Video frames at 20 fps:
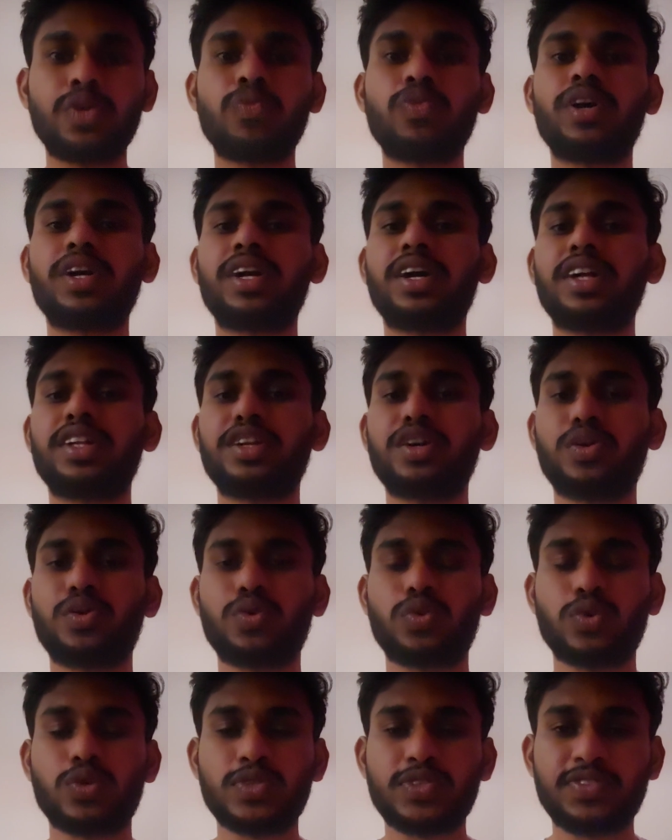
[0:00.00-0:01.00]
what are the
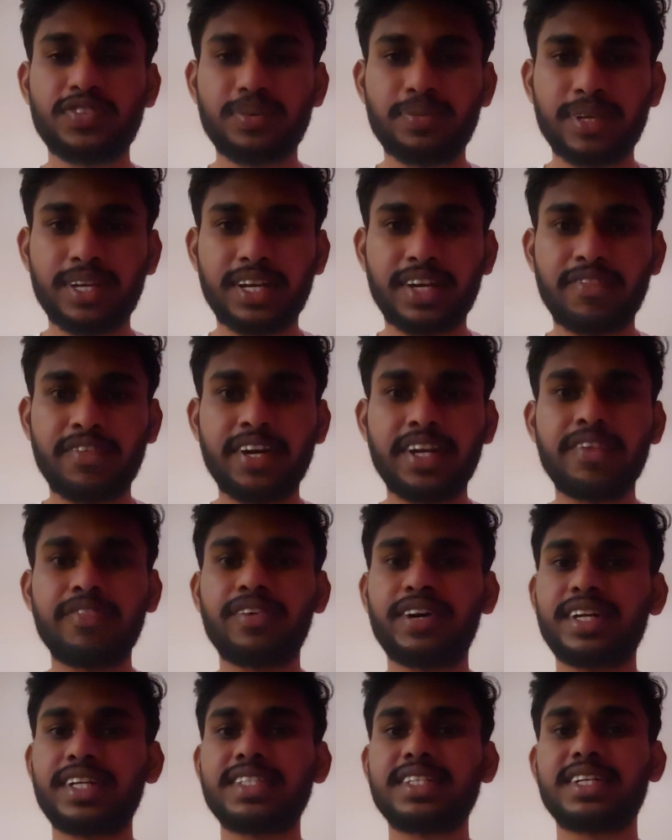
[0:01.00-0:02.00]
roles will be required,
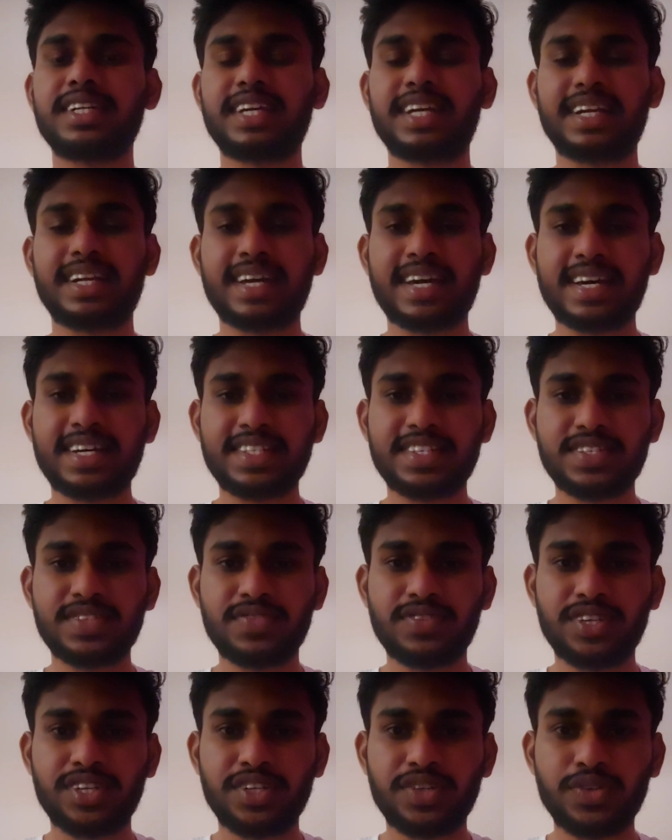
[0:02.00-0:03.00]
what is the data access
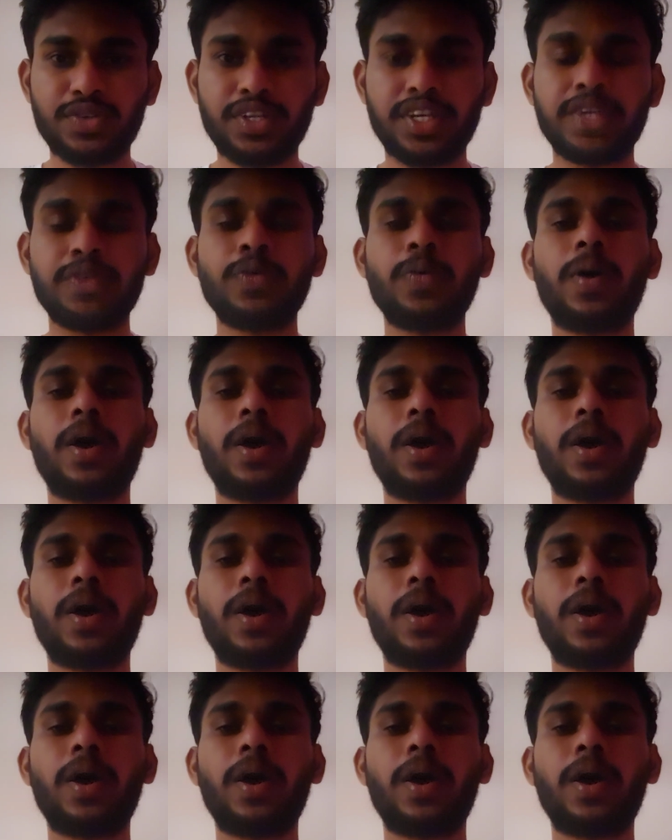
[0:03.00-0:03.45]
we need to give,